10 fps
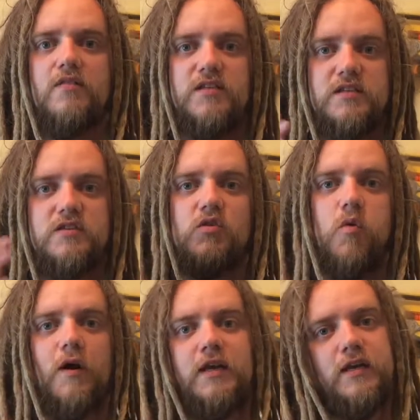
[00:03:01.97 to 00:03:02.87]
This is
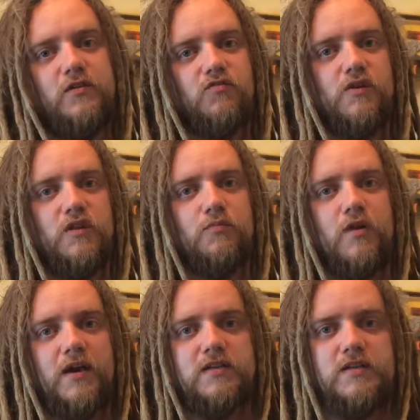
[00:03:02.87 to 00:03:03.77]
quite literally the
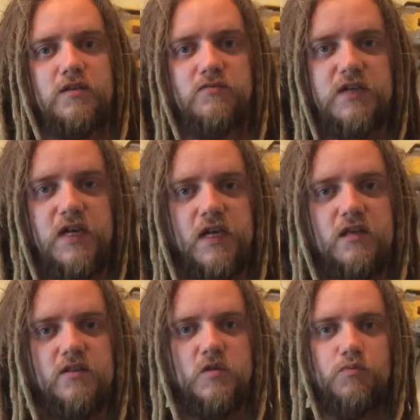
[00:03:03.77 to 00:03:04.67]
practice of
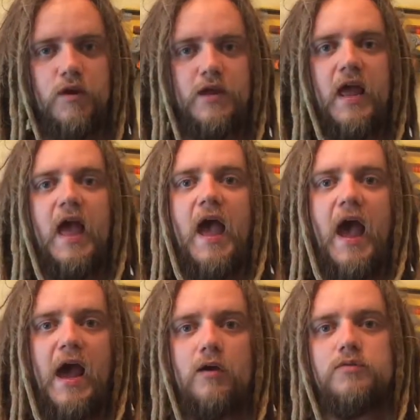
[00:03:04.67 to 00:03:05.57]
taking the spring
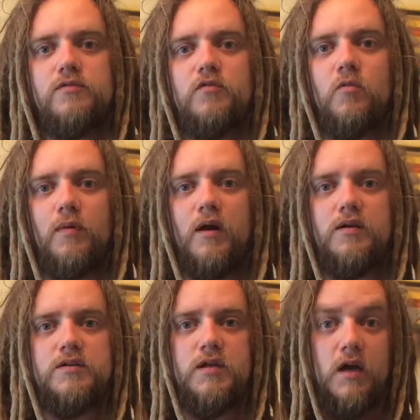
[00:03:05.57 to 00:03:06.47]
out of your
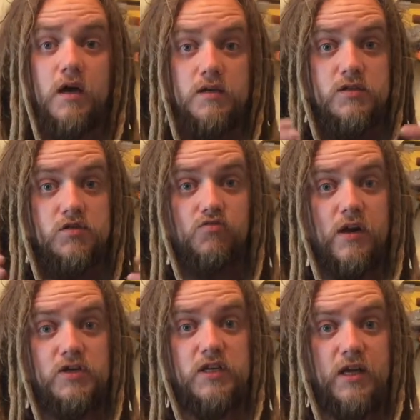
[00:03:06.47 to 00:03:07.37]
blaster,
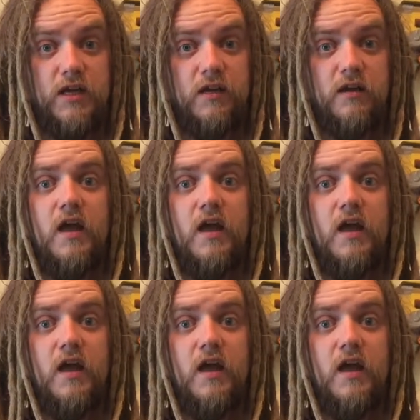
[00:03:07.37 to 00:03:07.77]
stretching it,